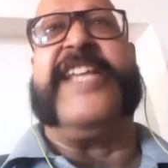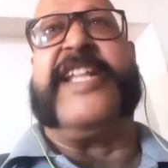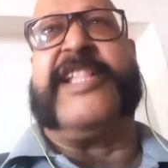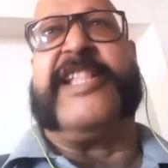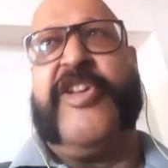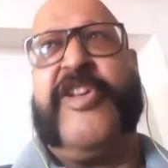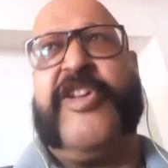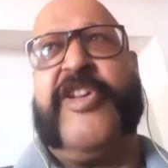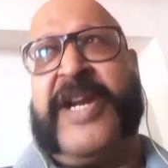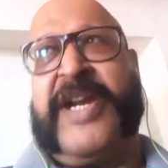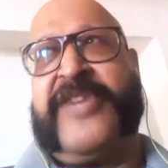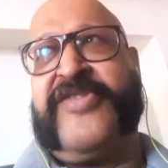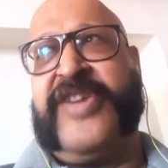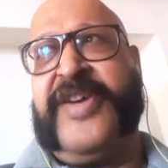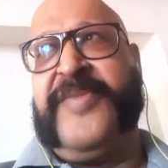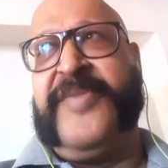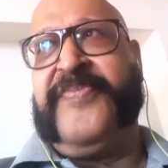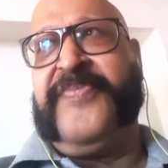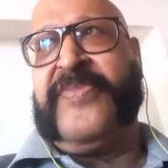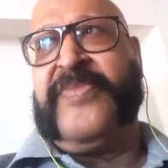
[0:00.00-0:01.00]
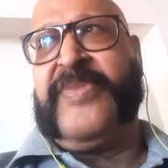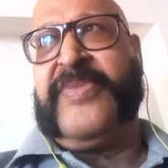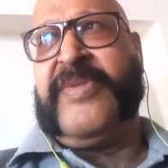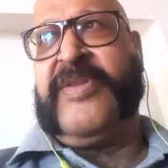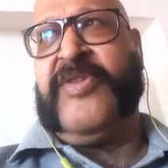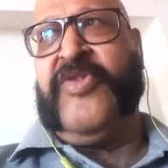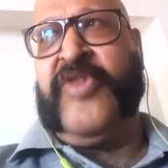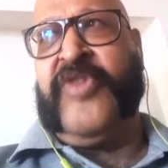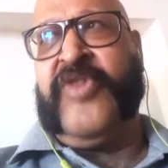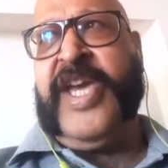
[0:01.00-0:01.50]
and Cleopatra.
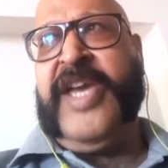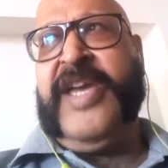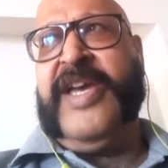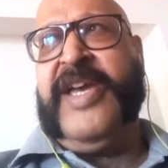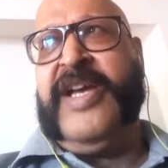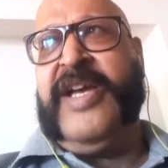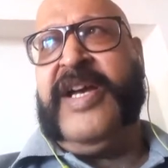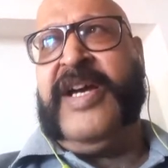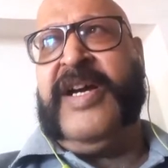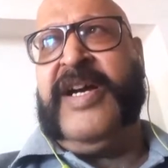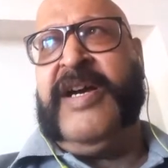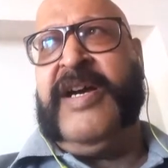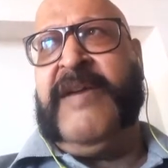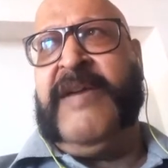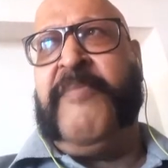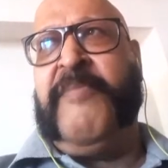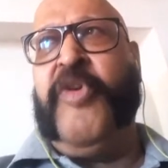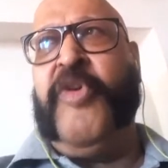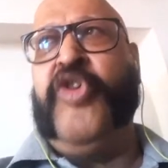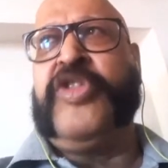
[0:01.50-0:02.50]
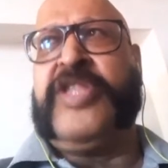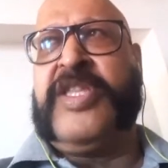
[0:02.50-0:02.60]
Okay, both